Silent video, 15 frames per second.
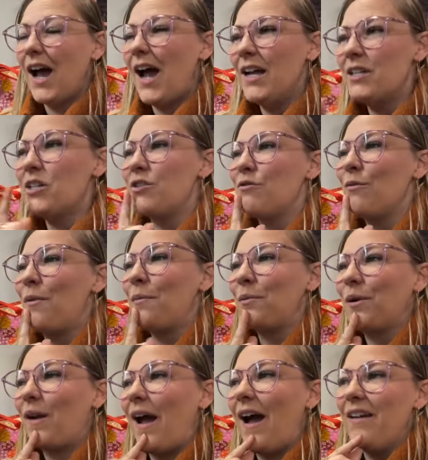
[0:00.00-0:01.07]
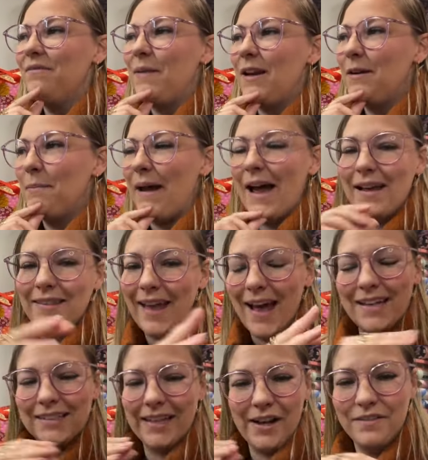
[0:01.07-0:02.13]
I just remembered I've made a bag that
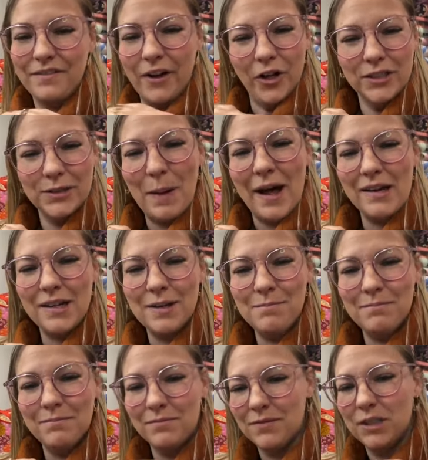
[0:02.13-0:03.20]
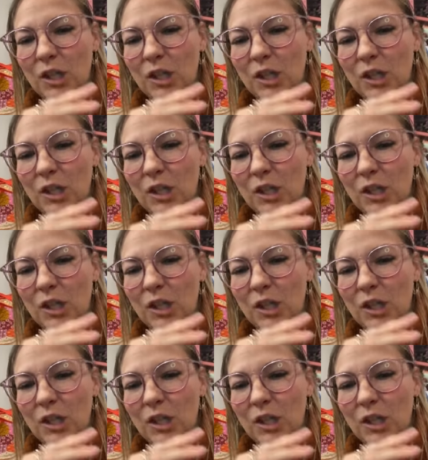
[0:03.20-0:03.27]
has like a false bottom.